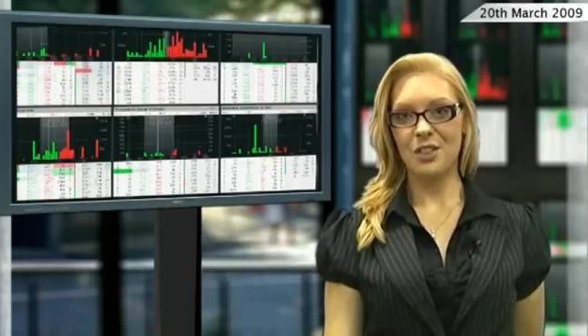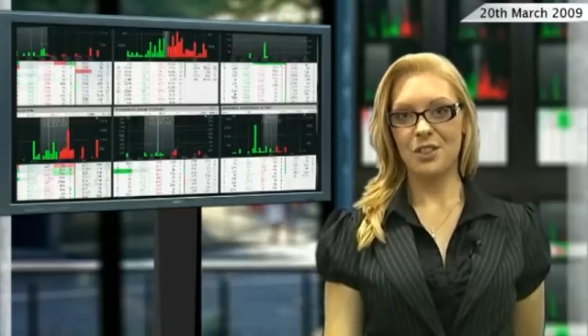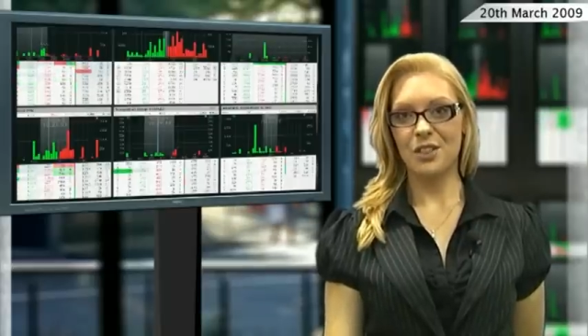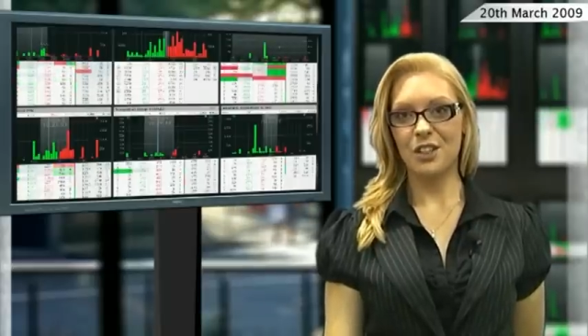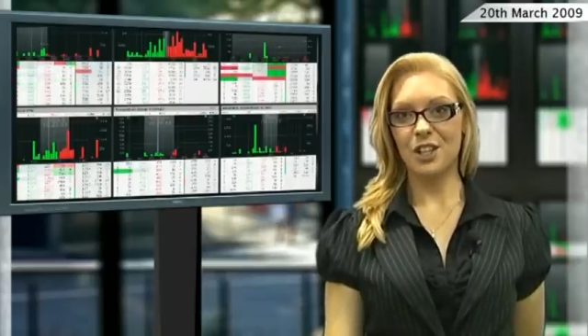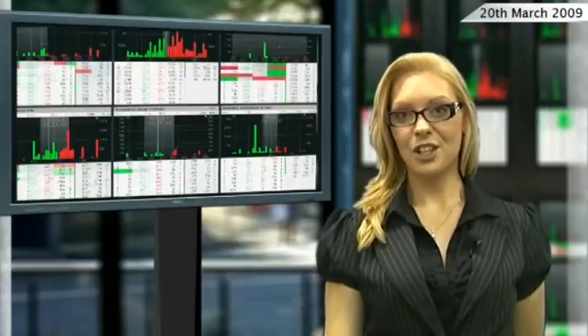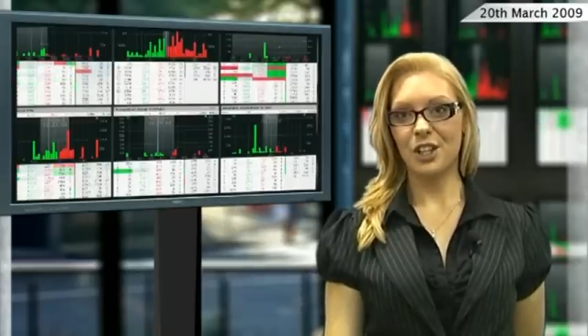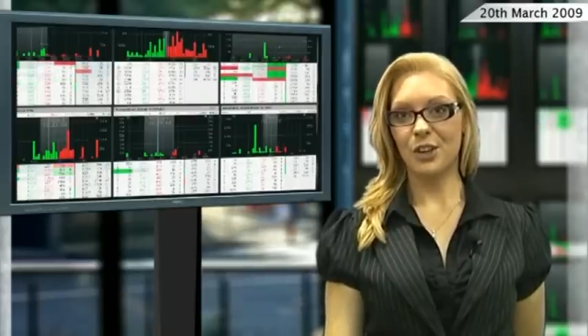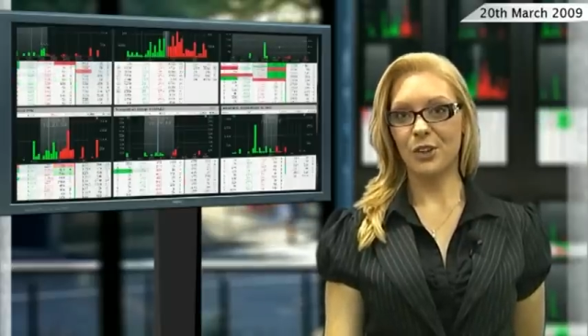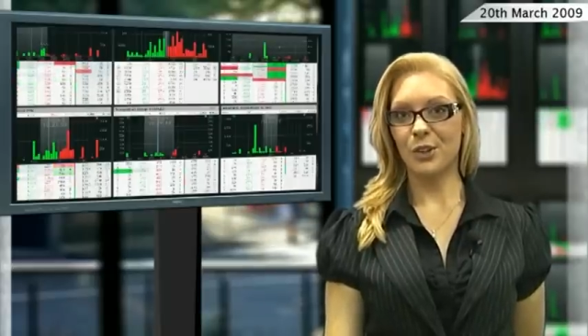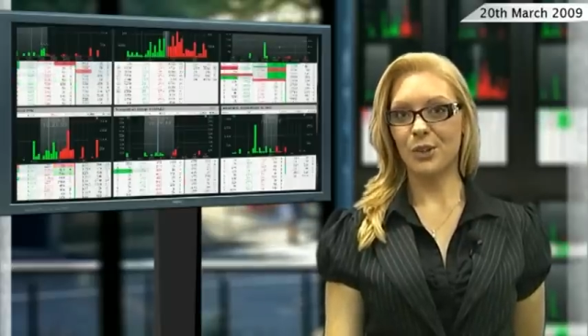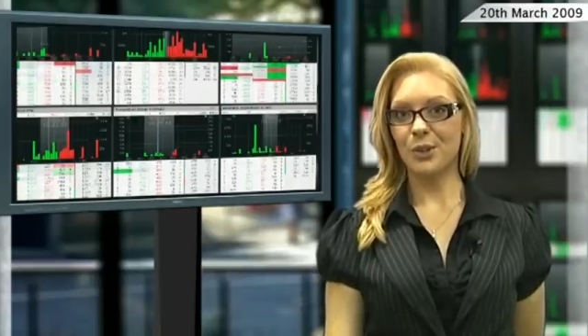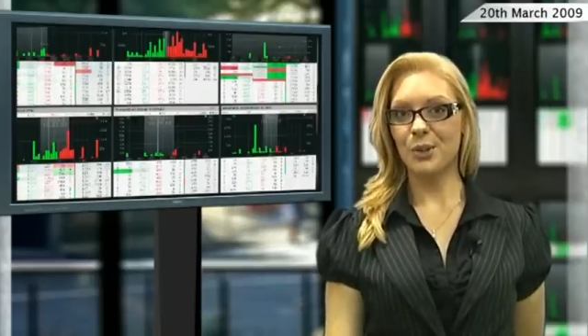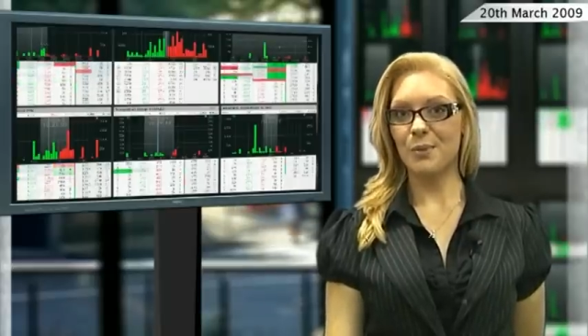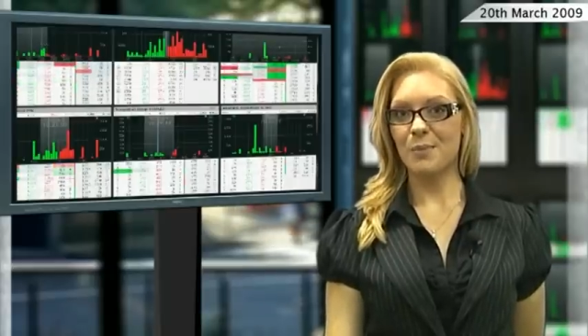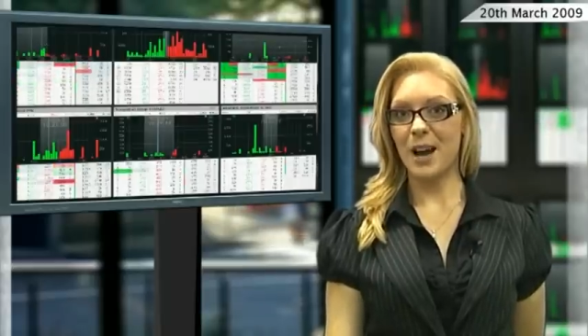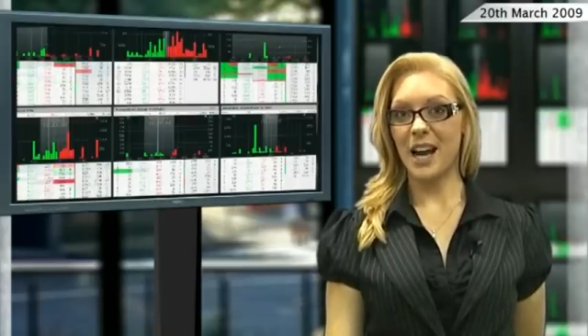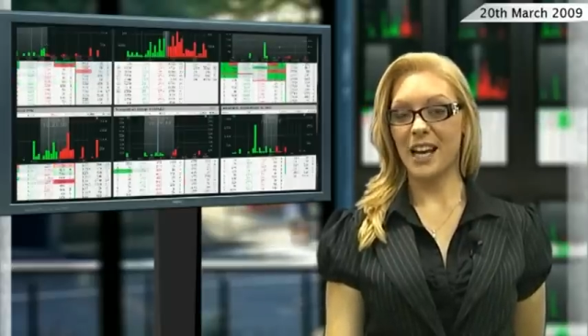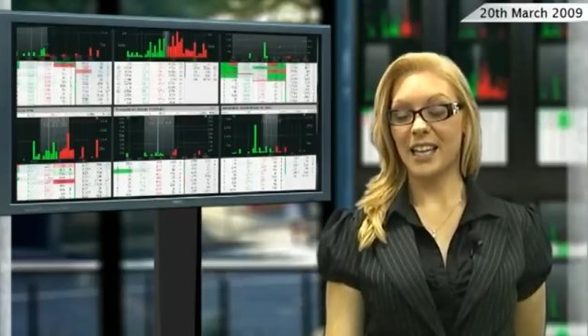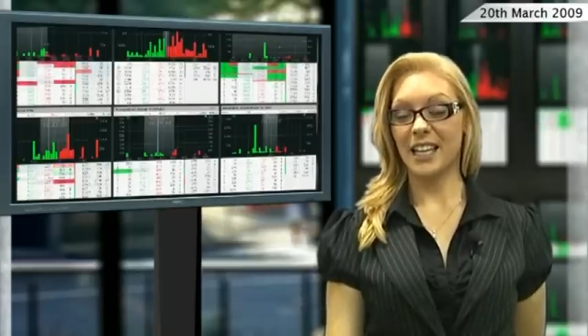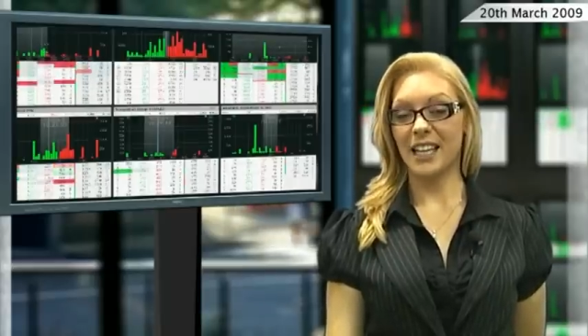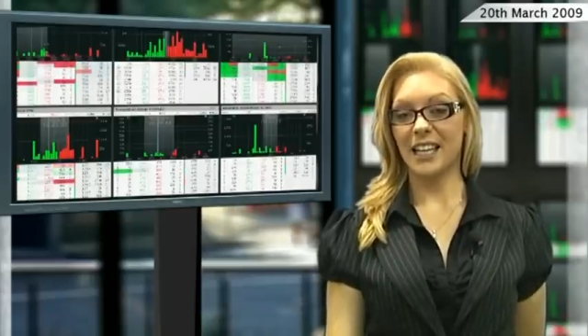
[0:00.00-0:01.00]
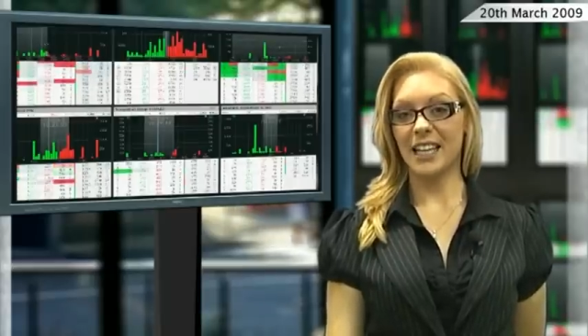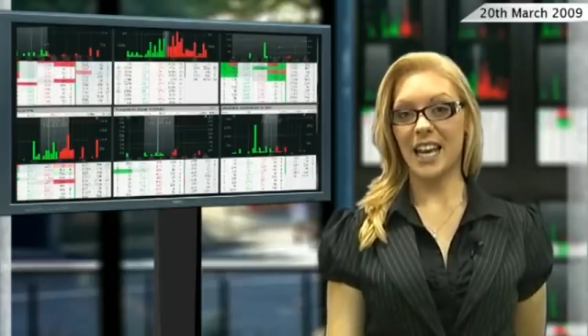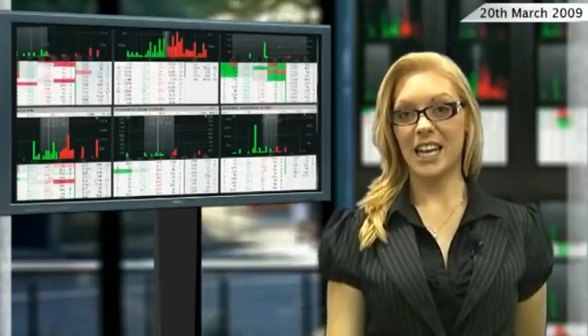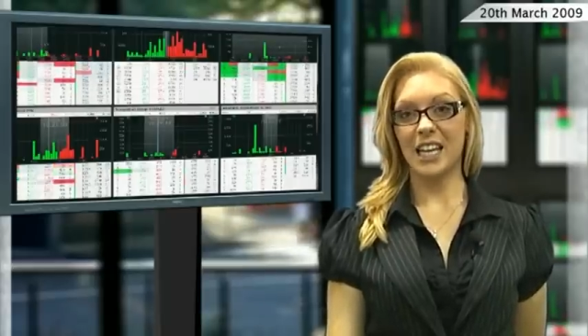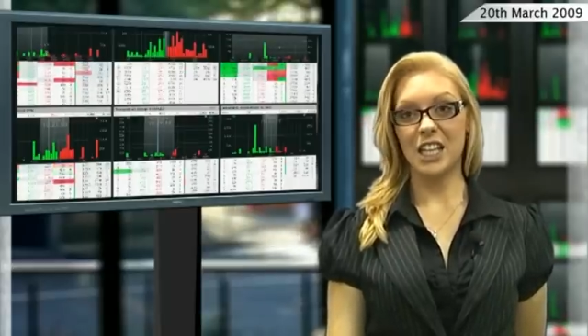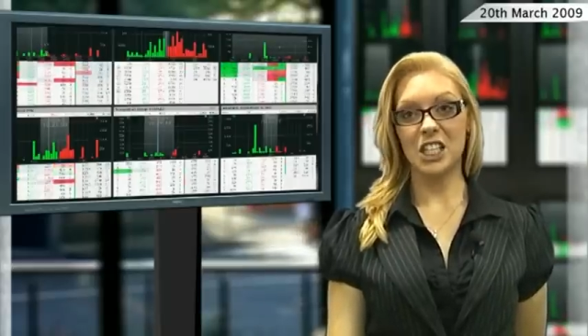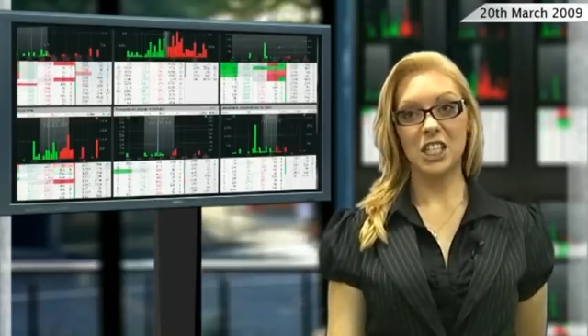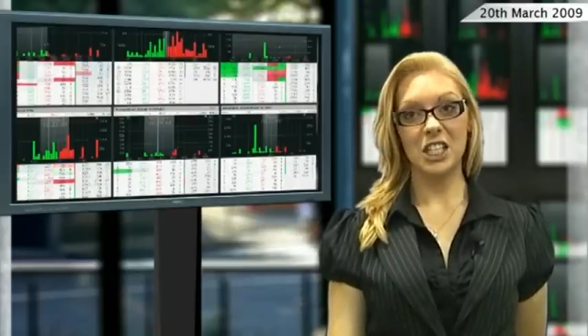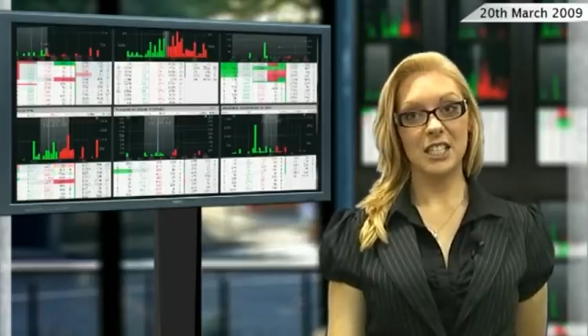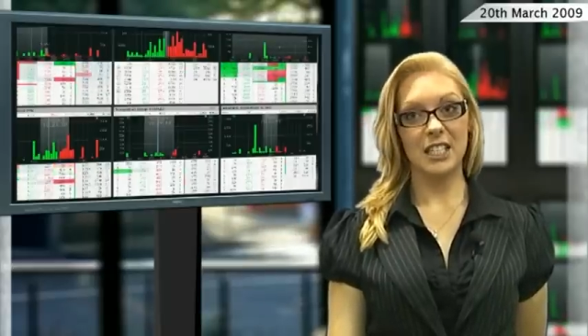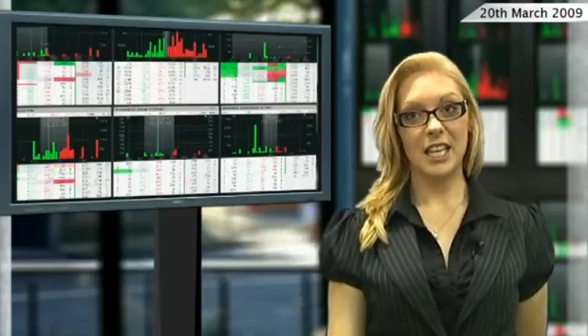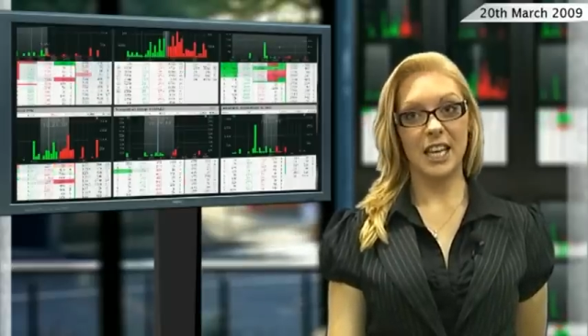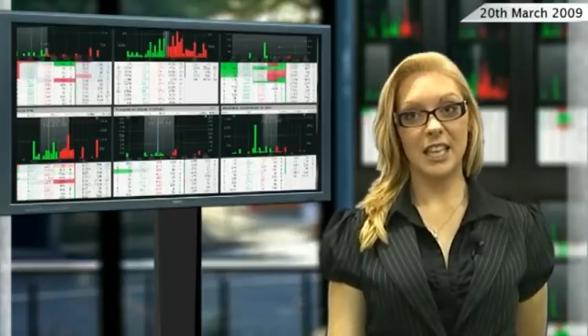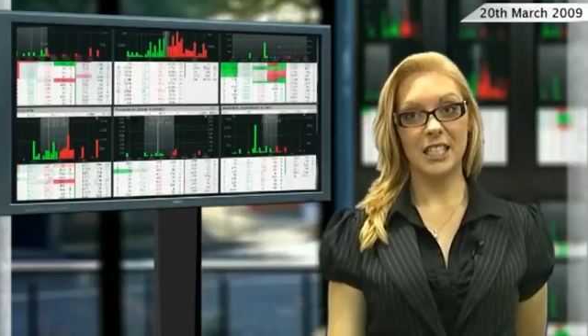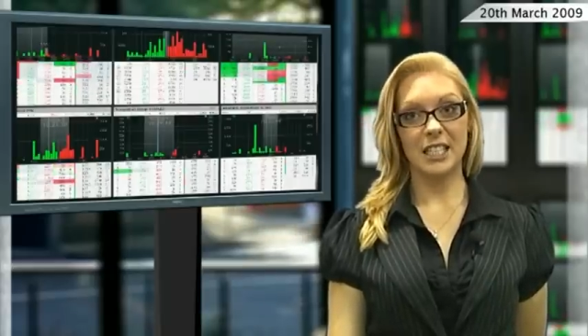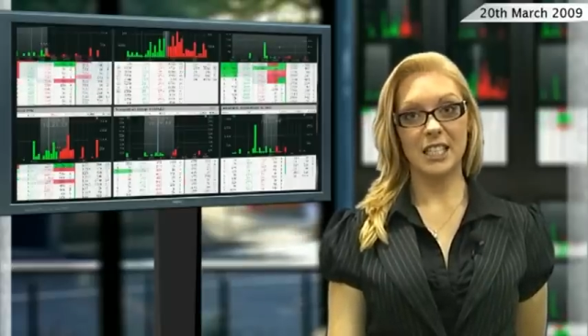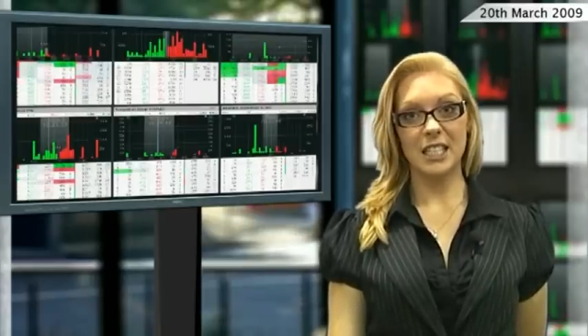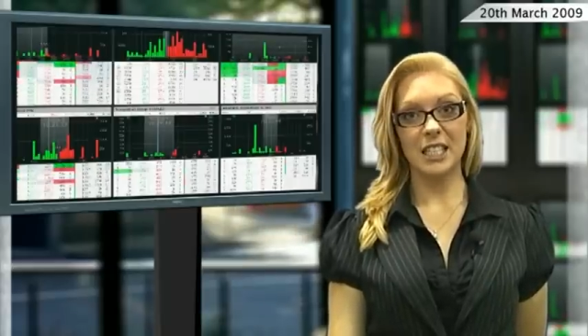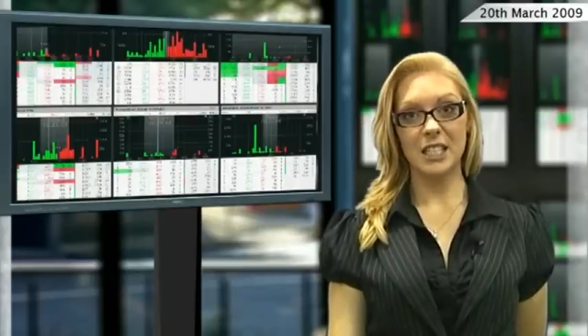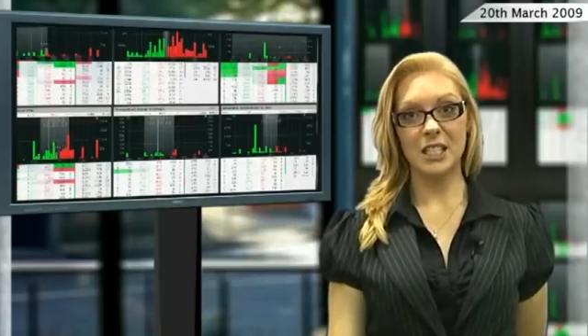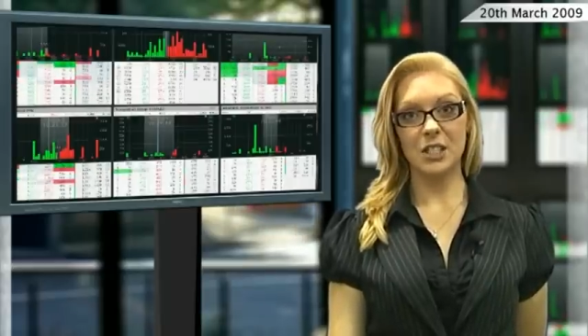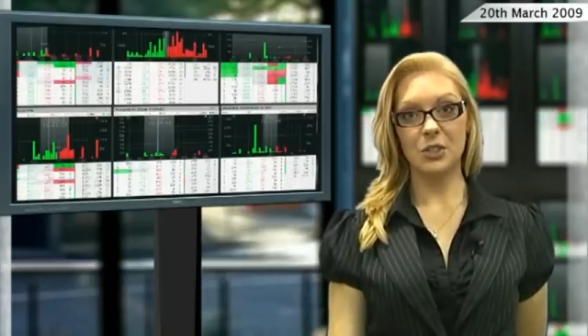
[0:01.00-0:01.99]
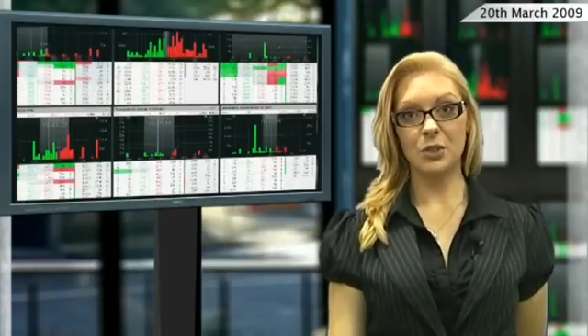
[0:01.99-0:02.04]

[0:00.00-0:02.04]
The local mining and energy sectors